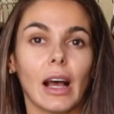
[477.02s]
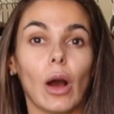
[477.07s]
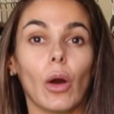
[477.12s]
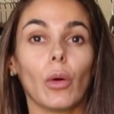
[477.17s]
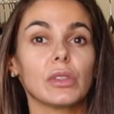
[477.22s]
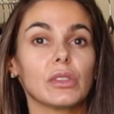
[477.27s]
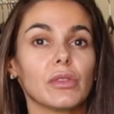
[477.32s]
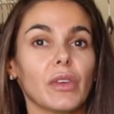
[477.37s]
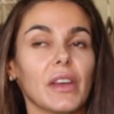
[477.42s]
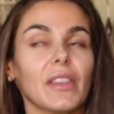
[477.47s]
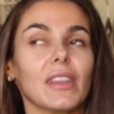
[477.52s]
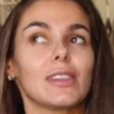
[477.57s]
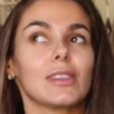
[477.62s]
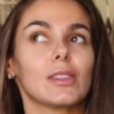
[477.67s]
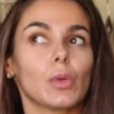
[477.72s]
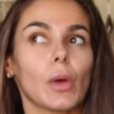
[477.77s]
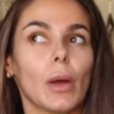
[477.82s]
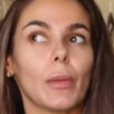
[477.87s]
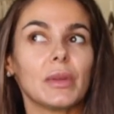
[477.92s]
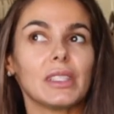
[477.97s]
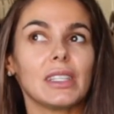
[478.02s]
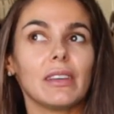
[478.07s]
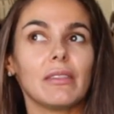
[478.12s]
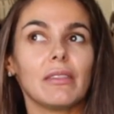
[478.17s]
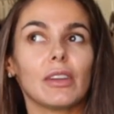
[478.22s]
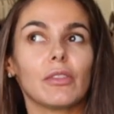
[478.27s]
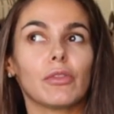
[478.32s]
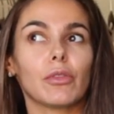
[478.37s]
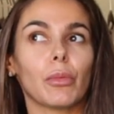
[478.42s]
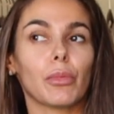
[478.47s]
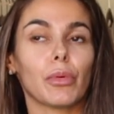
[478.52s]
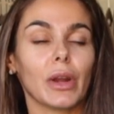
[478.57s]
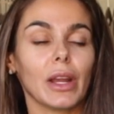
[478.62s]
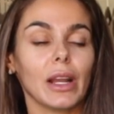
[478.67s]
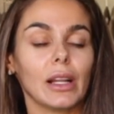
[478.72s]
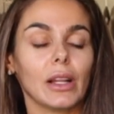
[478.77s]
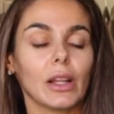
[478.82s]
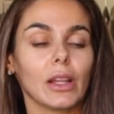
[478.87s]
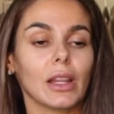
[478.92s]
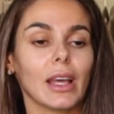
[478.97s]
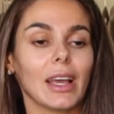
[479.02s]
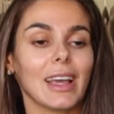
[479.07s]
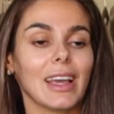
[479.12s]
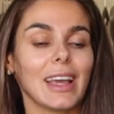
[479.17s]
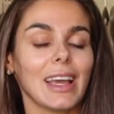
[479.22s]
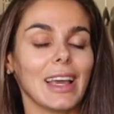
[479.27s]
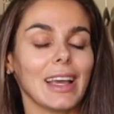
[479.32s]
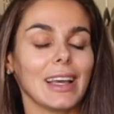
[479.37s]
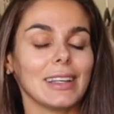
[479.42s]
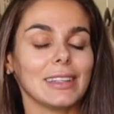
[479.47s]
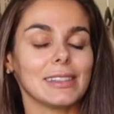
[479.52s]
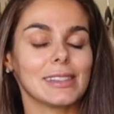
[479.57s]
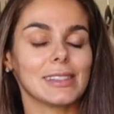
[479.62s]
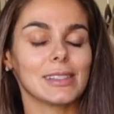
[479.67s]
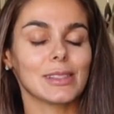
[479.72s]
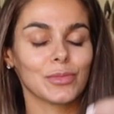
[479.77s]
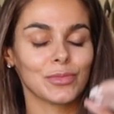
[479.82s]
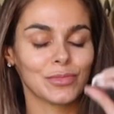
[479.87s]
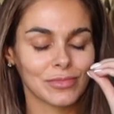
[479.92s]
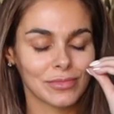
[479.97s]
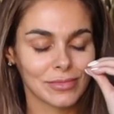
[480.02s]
I always find that the sweat material from Pretty Little Thing is